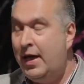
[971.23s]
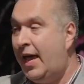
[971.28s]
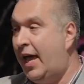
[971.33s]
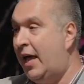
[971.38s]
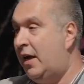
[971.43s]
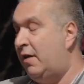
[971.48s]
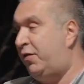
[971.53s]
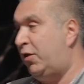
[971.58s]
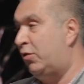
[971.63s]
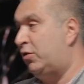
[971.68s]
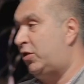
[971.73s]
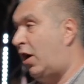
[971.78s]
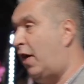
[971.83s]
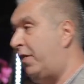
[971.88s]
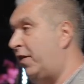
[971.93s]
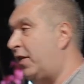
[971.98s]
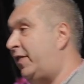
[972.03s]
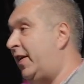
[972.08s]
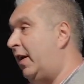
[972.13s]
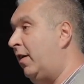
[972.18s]
And if they're taught
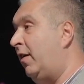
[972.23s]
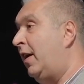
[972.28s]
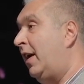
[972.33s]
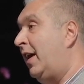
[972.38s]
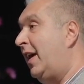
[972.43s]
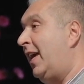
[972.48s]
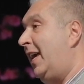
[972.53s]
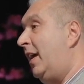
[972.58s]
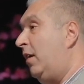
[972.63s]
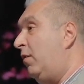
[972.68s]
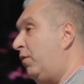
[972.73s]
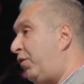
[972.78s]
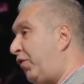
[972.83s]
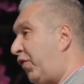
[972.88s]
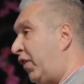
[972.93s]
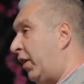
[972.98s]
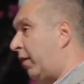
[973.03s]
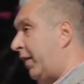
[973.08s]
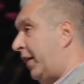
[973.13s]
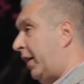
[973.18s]
that they're
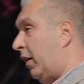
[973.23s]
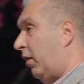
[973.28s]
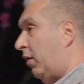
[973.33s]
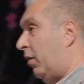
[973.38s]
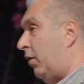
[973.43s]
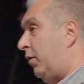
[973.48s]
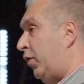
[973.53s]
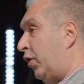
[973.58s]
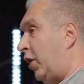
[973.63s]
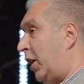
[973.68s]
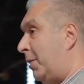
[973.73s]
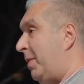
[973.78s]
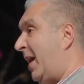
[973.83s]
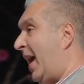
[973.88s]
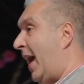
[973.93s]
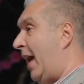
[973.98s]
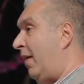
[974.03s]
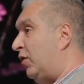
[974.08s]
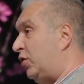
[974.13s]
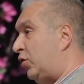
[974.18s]
inferior, they're going to
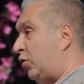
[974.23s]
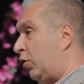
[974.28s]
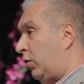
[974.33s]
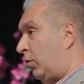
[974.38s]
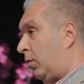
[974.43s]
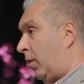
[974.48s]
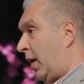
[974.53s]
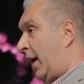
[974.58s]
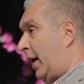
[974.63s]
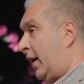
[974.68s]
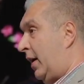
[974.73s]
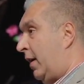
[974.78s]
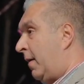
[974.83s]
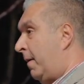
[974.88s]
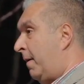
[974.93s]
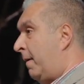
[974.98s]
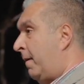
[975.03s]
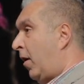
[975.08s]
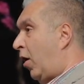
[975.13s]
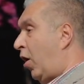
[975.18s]
behave a certain way,
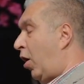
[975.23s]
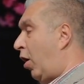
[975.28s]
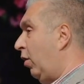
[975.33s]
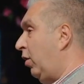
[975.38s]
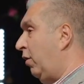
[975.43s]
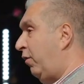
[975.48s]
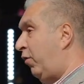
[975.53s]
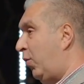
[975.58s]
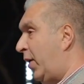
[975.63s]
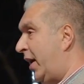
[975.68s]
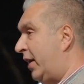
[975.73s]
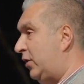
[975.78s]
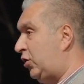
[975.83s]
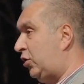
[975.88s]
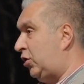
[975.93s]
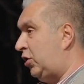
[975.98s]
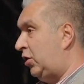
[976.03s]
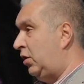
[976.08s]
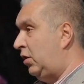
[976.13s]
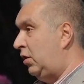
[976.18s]
all of
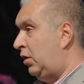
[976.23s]
which